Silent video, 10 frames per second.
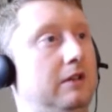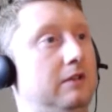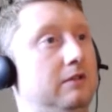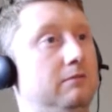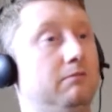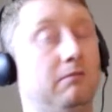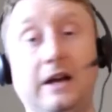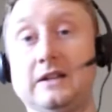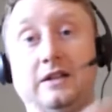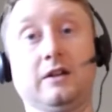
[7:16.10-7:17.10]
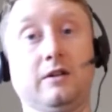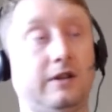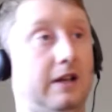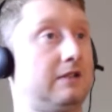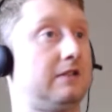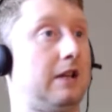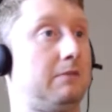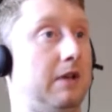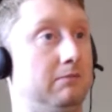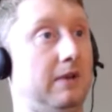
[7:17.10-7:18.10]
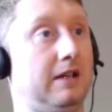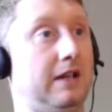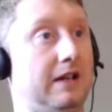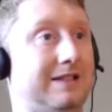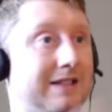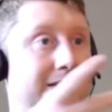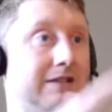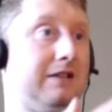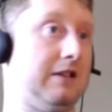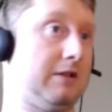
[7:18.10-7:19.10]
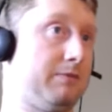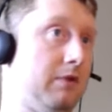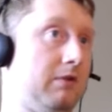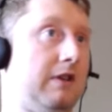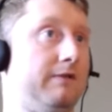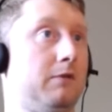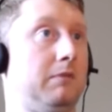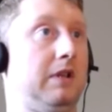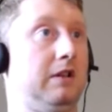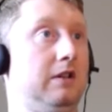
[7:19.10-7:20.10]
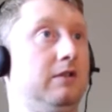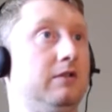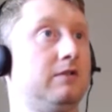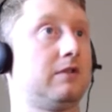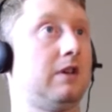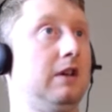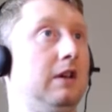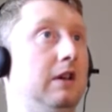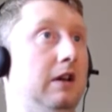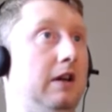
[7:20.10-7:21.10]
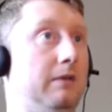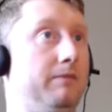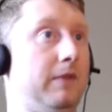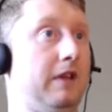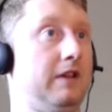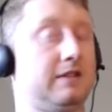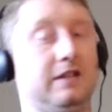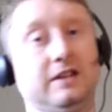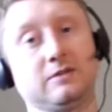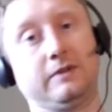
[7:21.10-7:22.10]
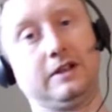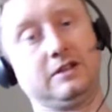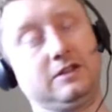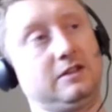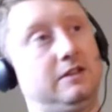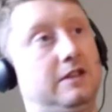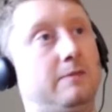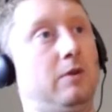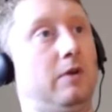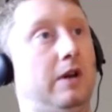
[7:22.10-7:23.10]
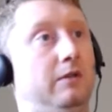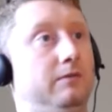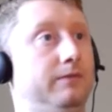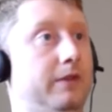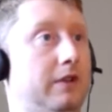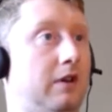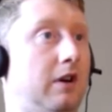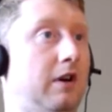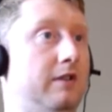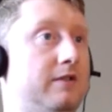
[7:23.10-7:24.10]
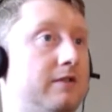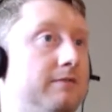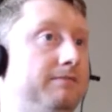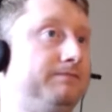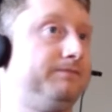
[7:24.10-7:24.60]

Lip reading: in my tarot decks that I made, my decks, into this program for me to use. And it's a nice way to just demo out the cards